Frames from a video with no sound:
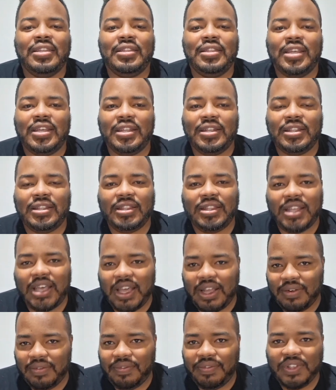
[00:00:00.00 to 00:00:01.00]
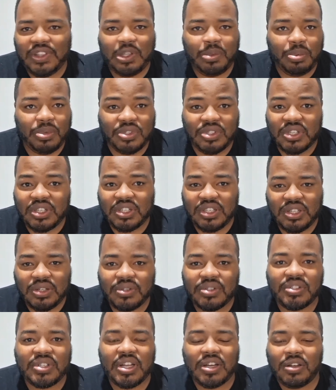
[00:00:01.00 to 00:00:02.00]
then that 50%
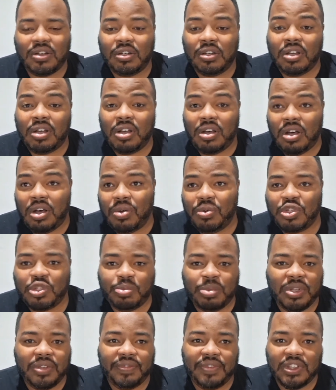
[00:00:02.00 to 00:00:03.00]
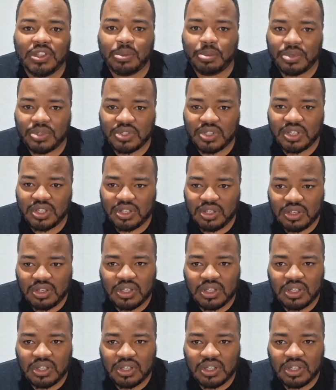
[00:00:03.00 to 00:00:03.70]
yield is not going to always be 50%.